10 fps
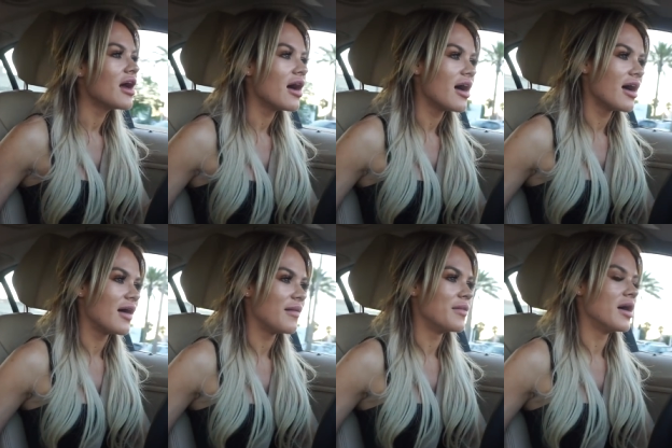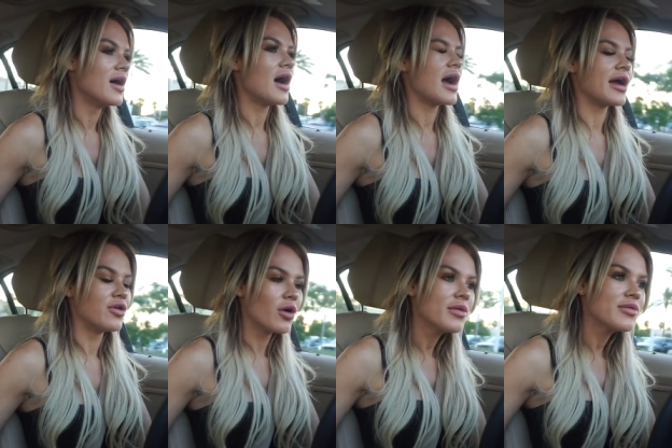Um, I
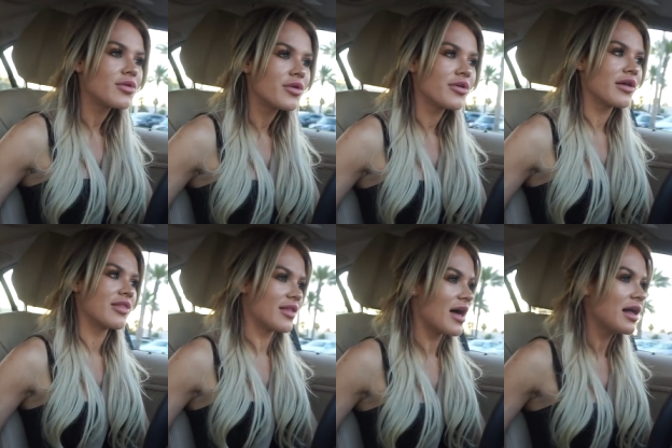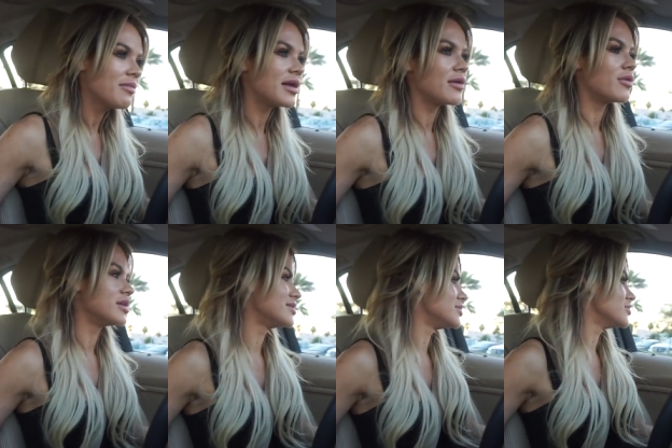normally would order online, but I
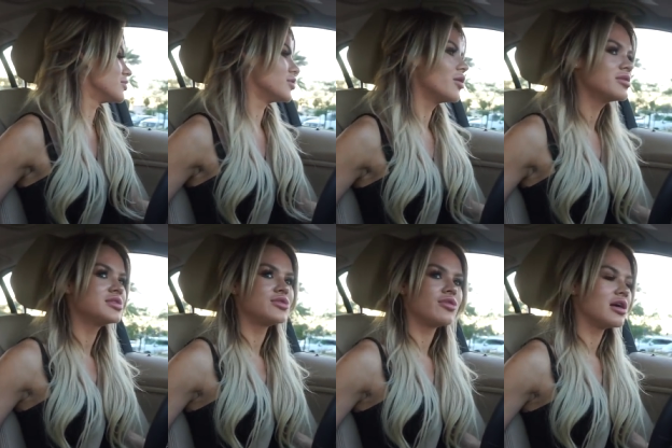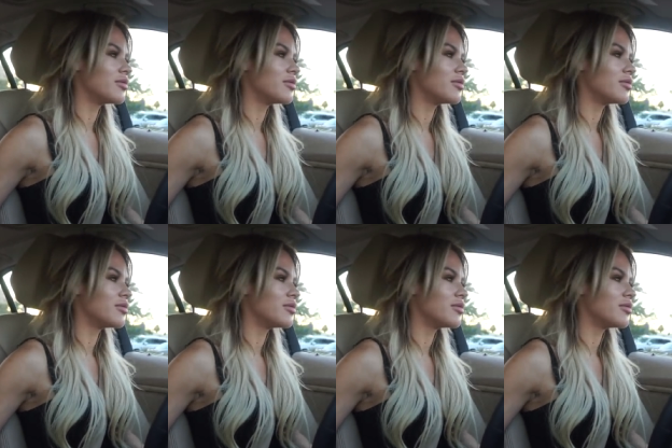wanted to go in store.